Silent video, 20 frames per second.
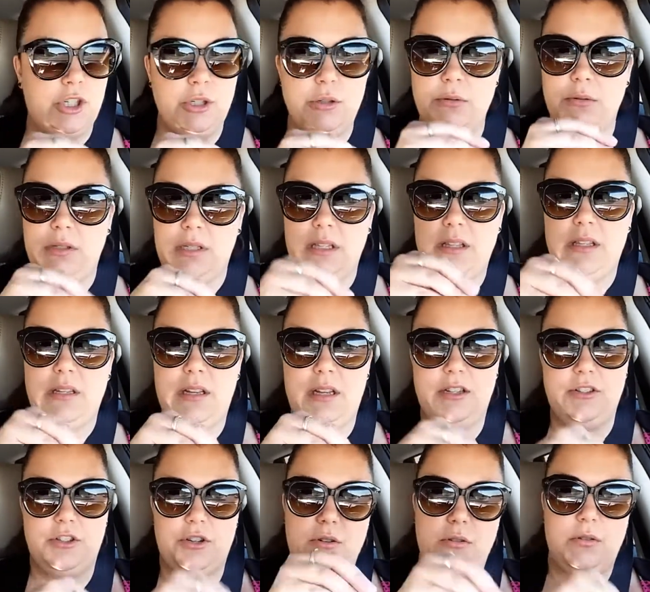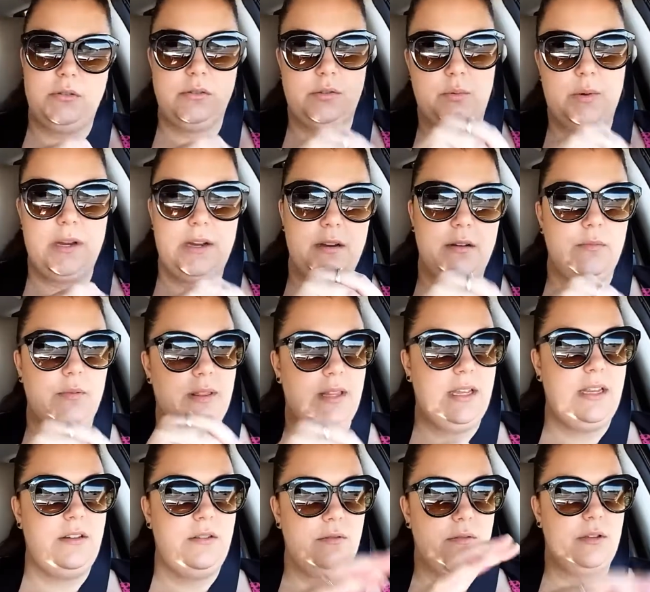shoes that the Dutch girls wear
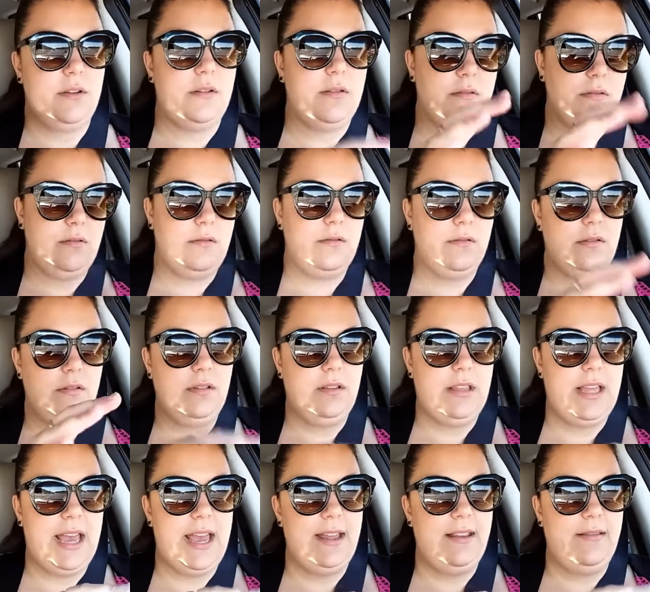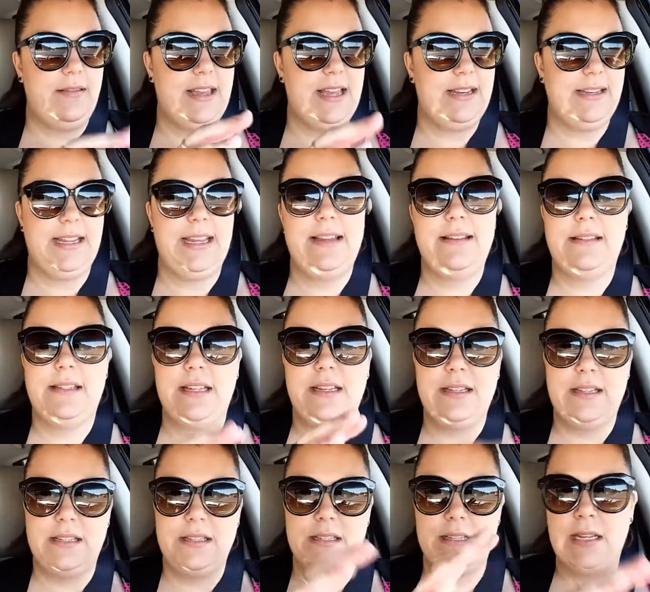when they do their that
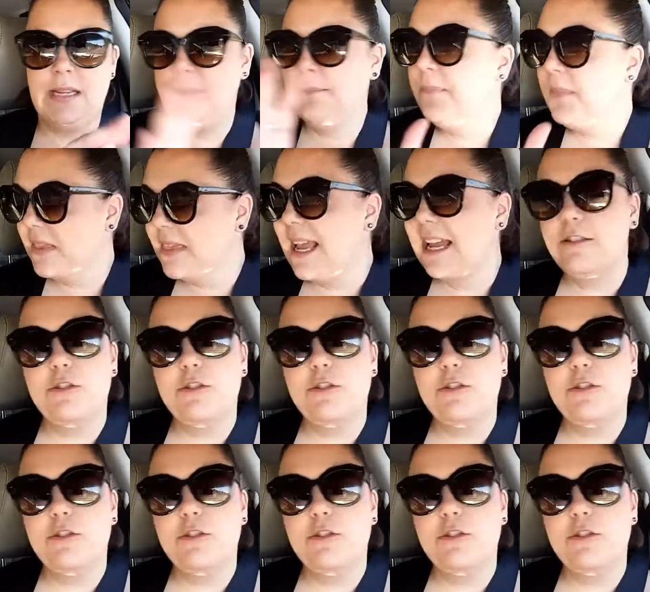dance at Disney.